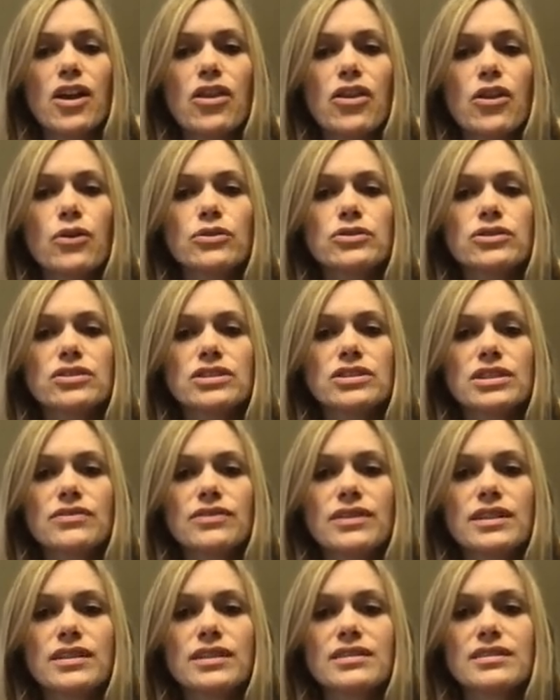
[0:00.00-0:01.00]
Those are
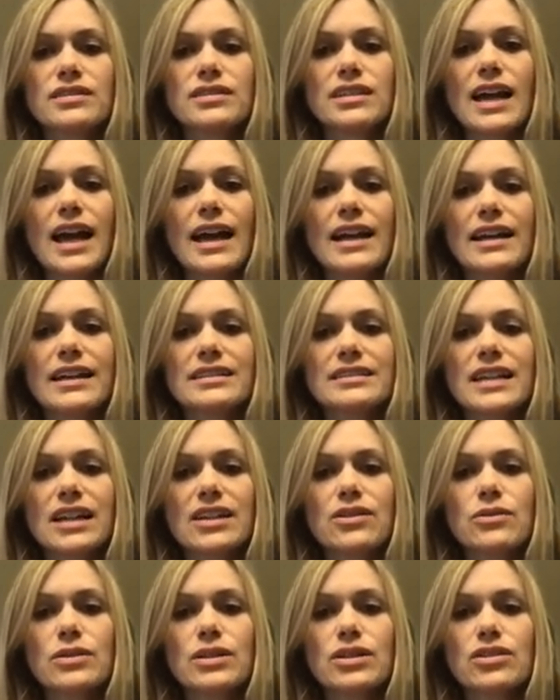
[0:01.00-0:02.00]
different headings that
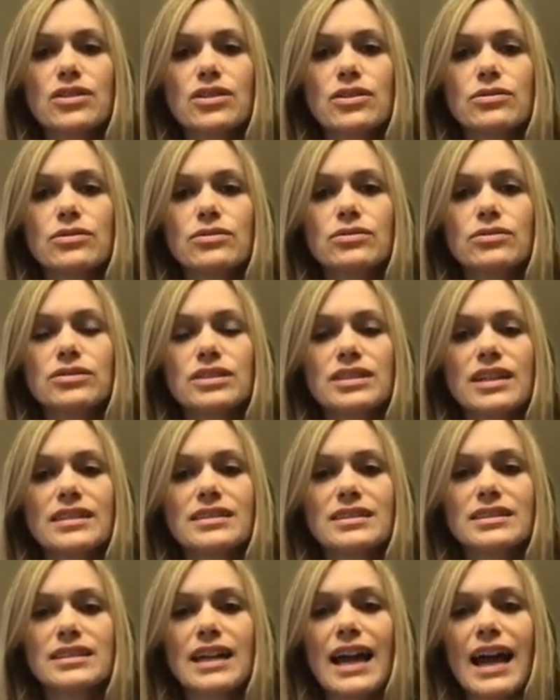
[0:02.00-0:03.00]
you can use. It
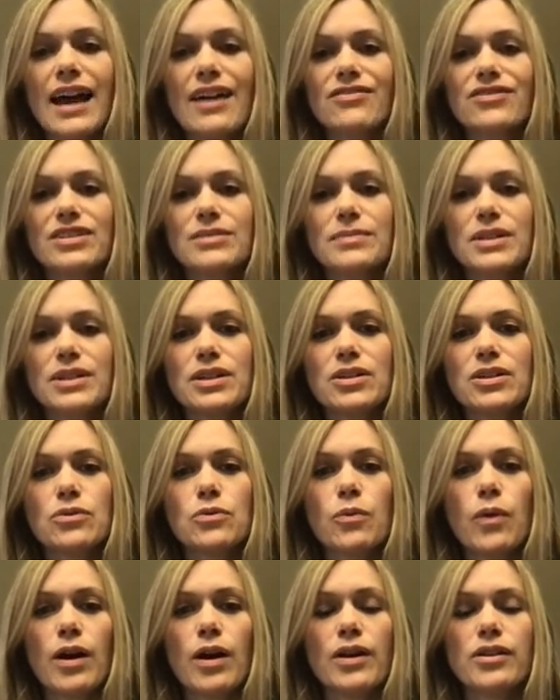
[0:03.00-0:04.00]
doesn't have to be
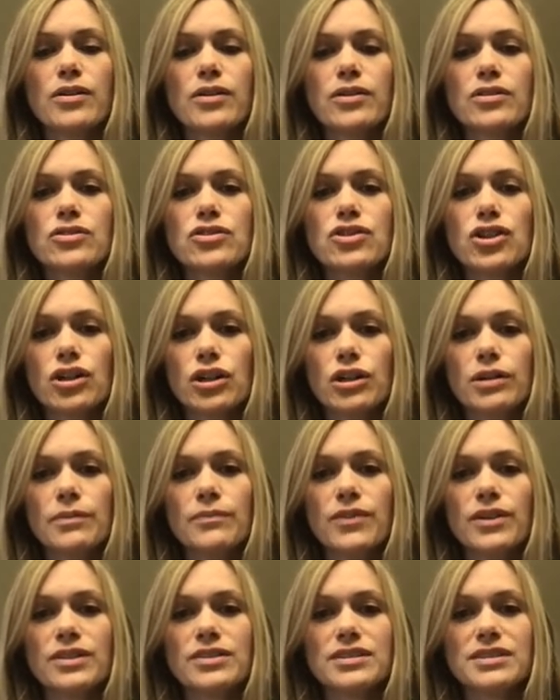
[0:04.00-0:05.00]
one term
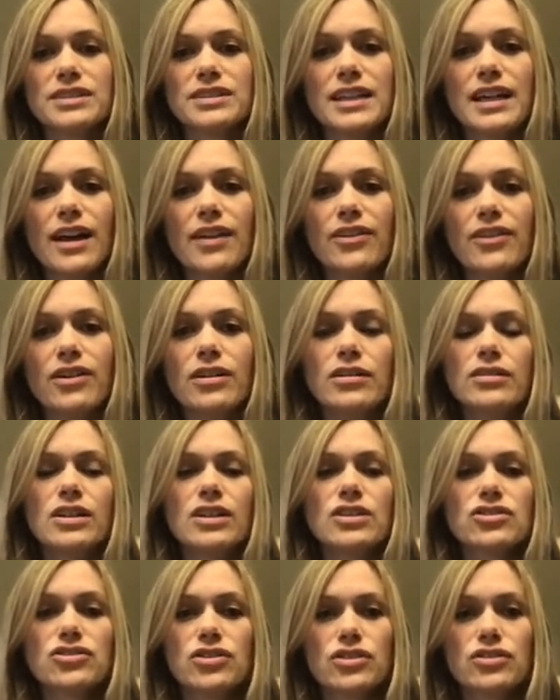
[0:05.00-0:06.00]
versus the other.
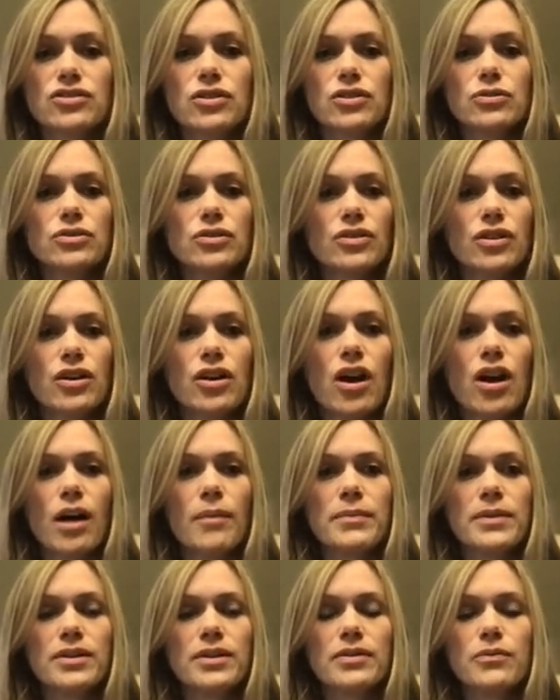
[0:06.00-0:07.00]
It's just those are the
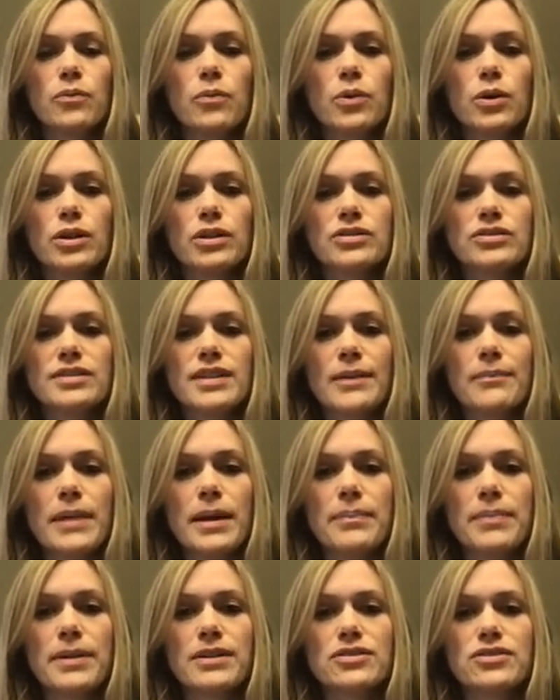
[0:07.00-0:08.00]
common words that
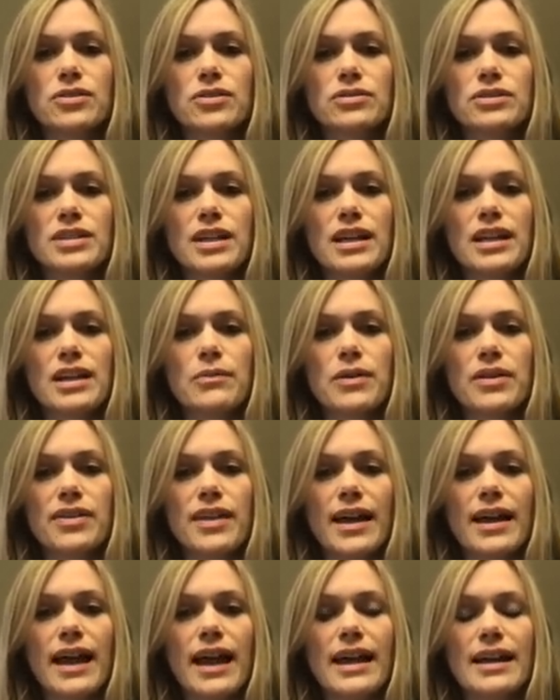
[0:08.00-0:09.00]
might be associated with
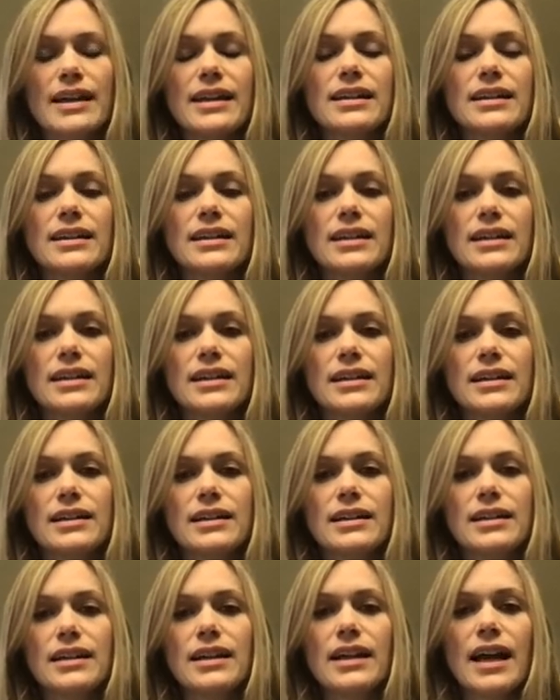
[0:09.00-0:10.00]
that heading.
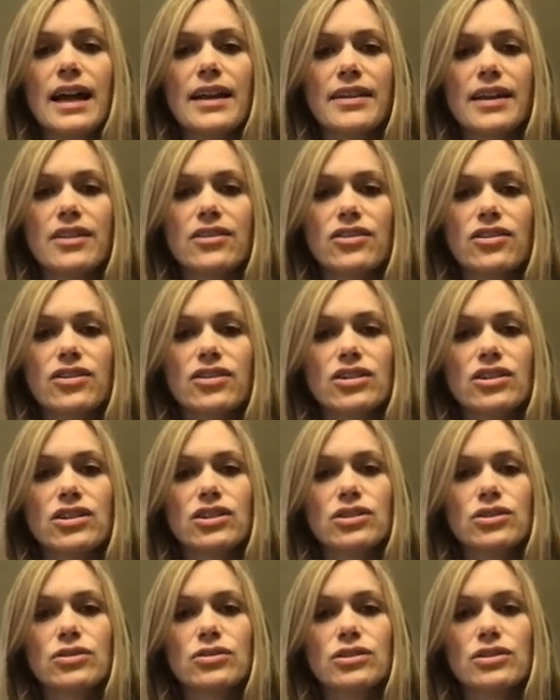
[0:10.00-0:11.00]
And then you're going to
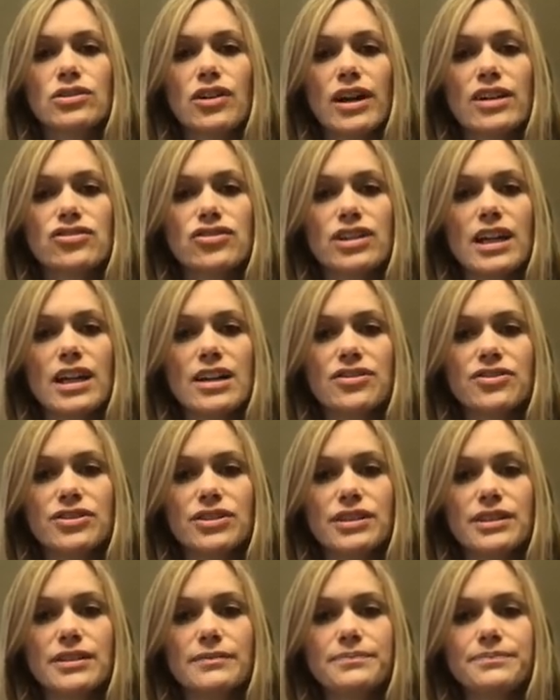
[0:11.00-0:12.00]
include your
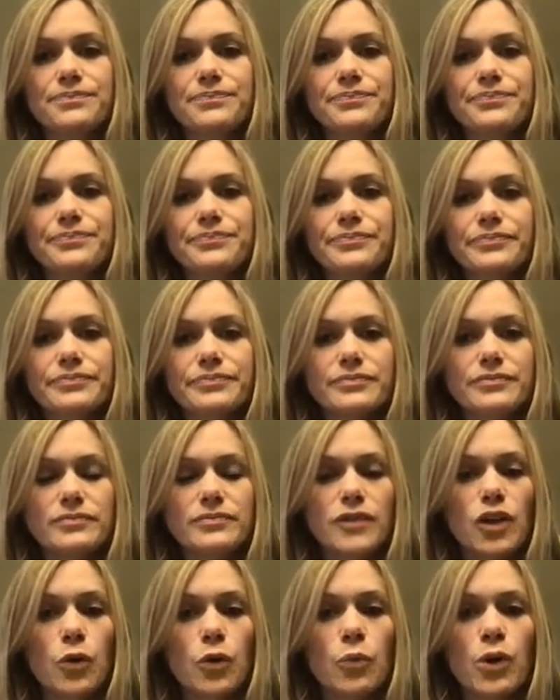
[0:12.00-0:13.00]
education,
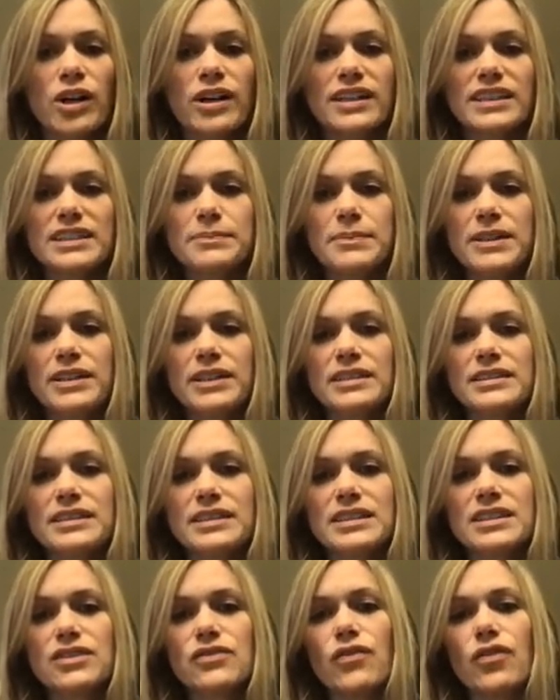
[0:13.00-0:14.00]
work
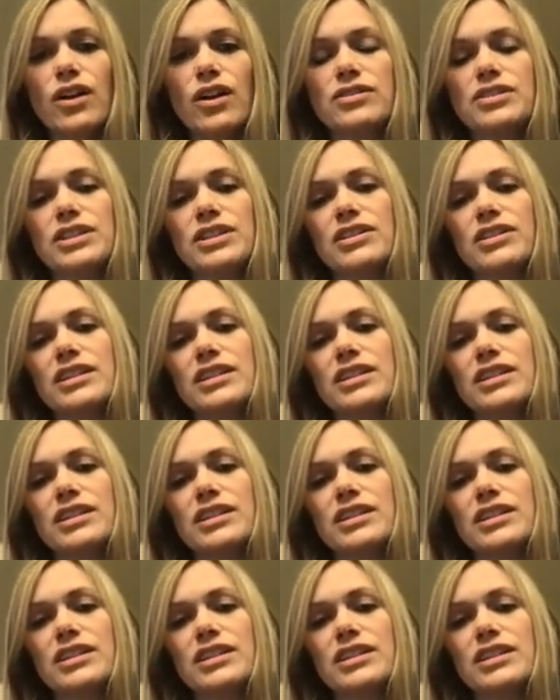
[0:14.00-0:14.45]
experiences, volunteer